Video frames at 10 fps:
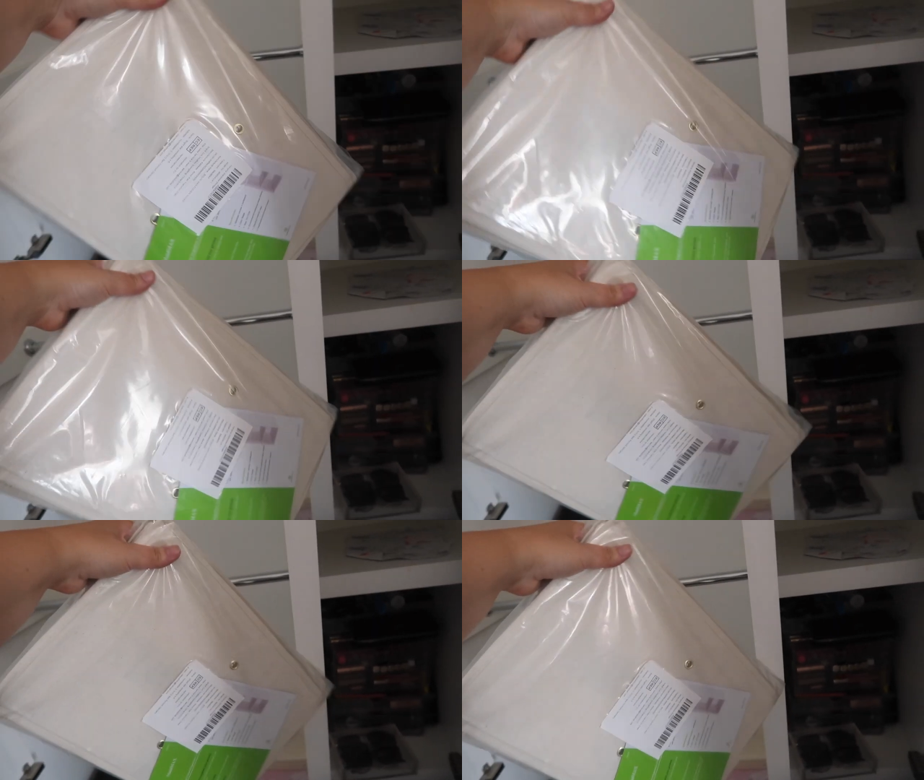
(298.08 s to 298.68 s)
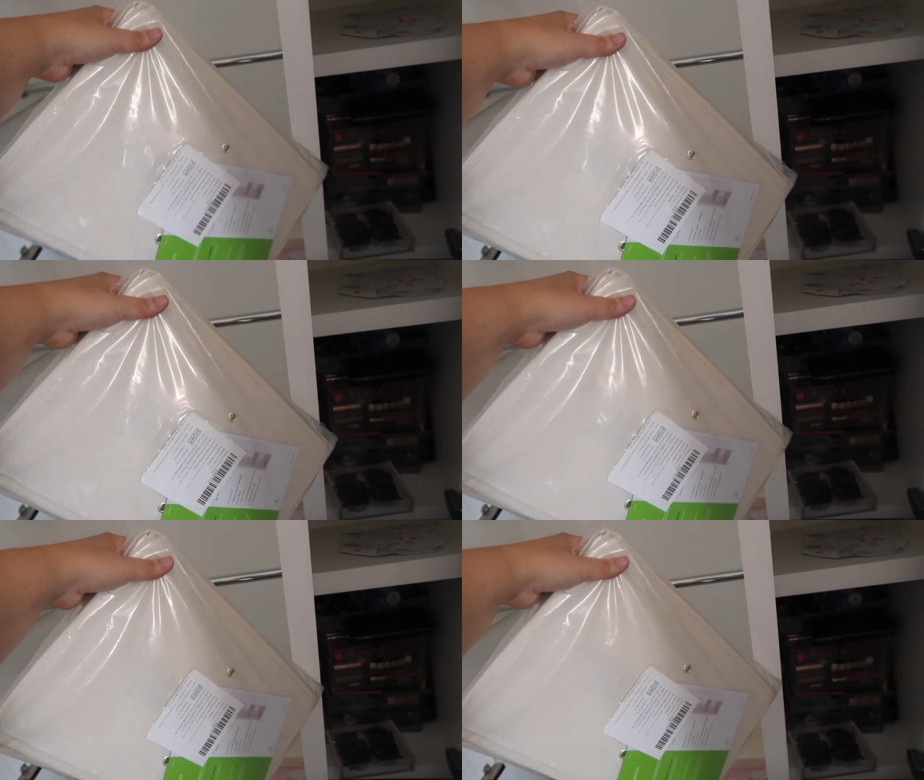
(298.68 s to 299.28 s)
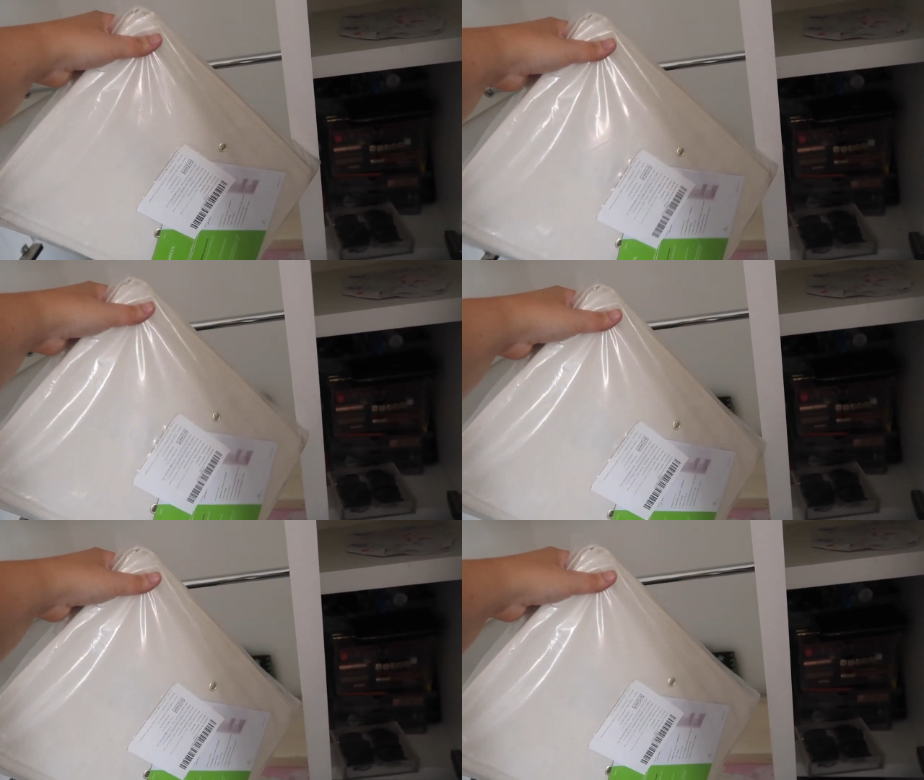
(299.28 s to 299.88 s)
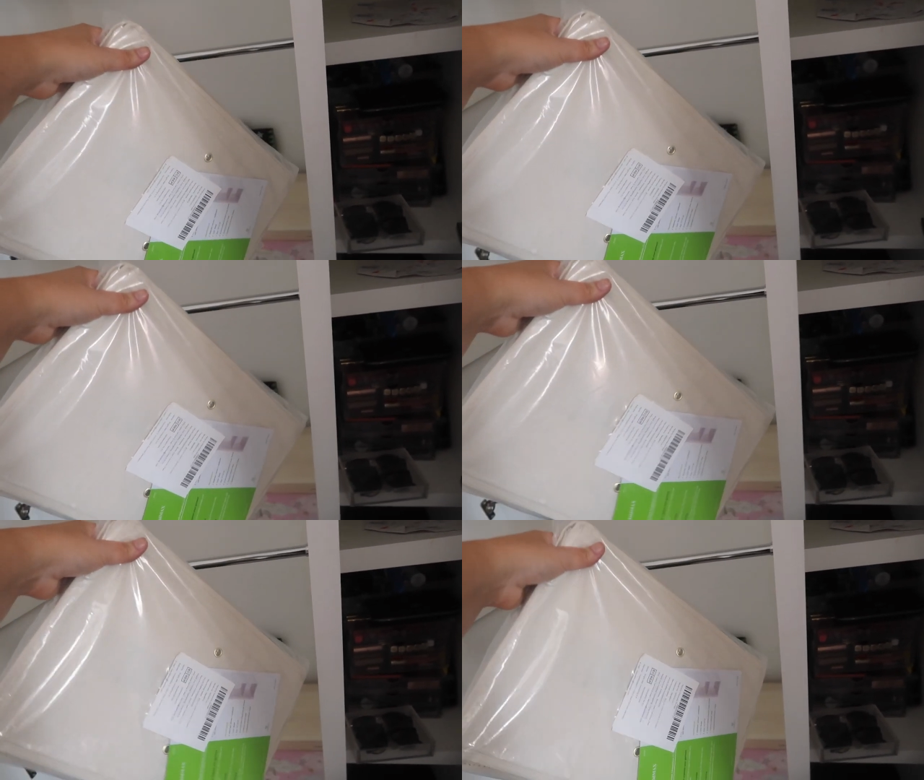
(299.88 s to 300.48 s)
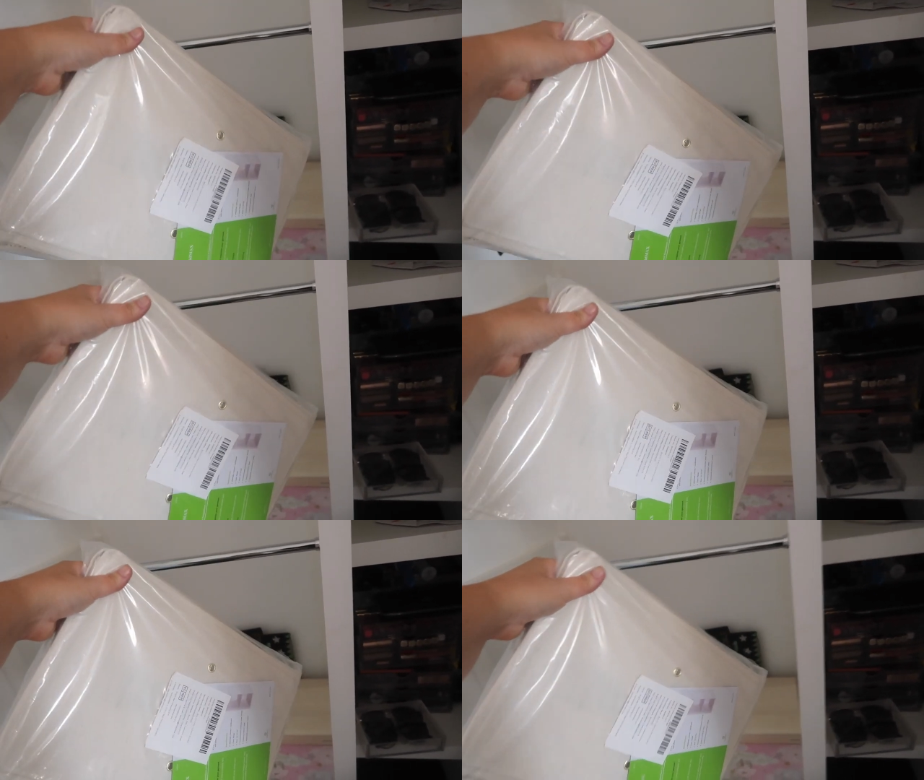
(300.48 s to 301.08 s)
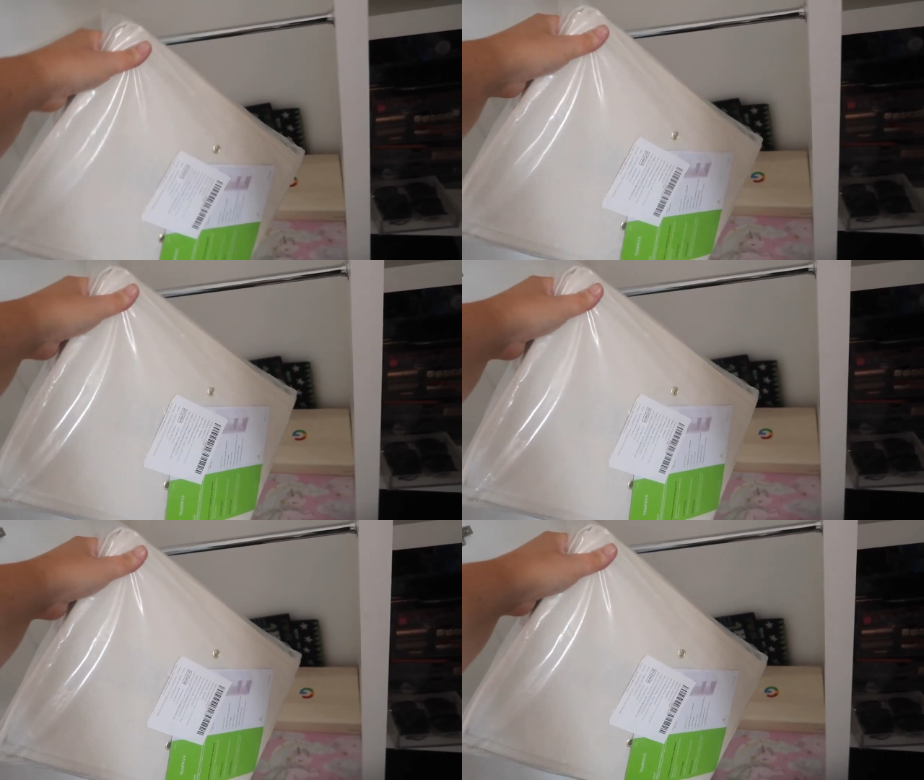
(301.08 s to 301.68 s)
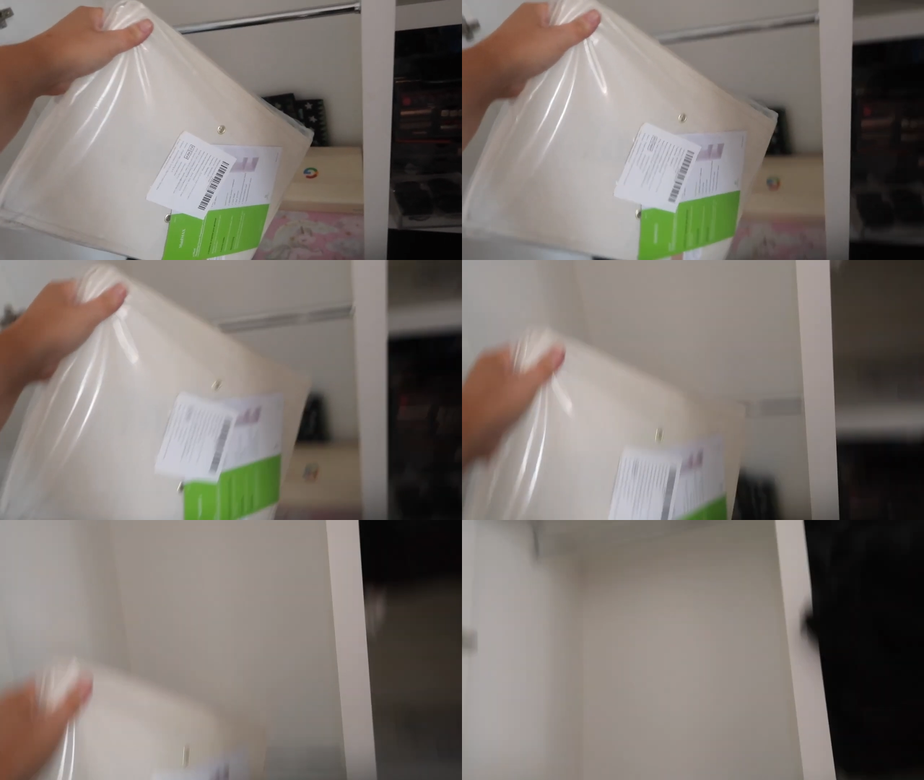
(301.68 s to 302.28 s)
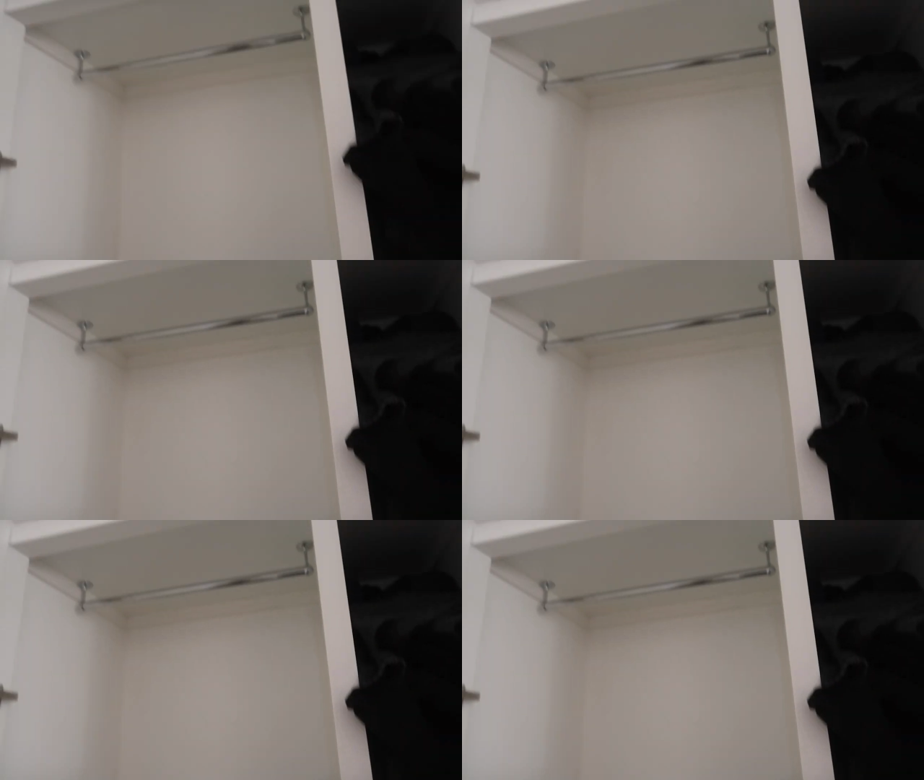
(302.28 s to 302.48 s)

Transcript: No face is visible, so there are no lips to read.